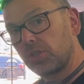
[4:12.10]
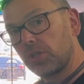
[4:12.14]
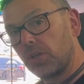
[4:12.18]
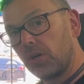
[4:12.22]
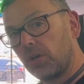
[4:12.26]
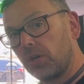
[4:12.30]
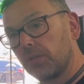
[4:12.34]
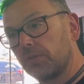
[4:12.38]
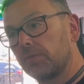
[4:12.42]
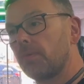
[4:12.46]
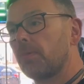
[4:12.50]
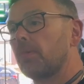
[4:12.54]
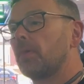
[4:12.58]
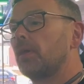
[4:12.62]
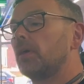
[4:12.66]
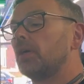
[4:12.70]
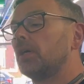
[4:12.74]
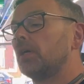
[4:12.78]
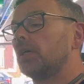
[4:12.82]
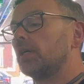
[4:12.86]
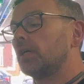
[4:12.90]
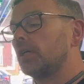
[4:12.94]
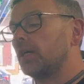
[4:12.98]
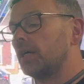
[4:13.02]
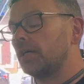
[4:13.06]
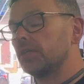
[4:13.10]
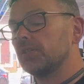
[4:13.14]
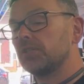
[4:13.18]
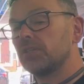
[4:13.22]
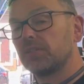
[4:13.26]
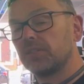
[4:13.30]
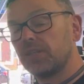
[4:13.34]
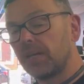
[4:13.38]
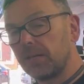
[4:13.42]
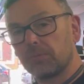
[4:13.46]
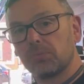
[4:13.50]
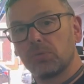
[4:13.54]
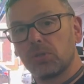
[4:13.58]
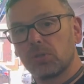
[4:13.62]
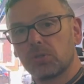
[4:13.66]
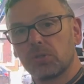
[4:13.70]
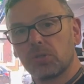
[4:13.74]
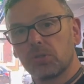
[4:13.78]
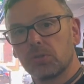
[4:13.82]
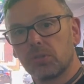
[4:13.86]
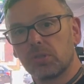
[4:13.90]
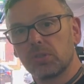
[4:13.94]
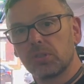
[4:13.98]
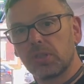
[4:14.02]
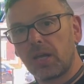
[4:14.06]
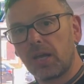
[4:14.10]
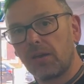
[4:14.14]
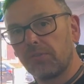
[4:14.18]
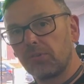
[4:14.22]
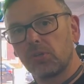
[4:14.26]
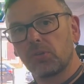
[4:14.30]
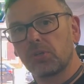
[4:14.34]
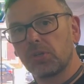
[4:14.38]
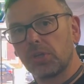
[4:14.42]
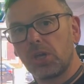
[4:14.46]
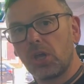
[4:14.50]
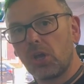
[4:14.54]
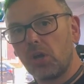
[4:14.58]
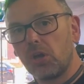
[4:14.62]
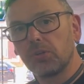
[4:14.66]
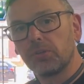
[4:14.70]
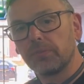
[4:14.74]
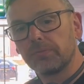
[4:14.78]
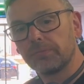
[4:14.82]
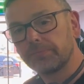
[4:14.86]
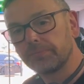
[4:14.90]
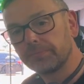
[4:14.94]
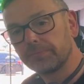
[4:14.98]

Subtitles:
it on, and then we're going to go and have a look at it on.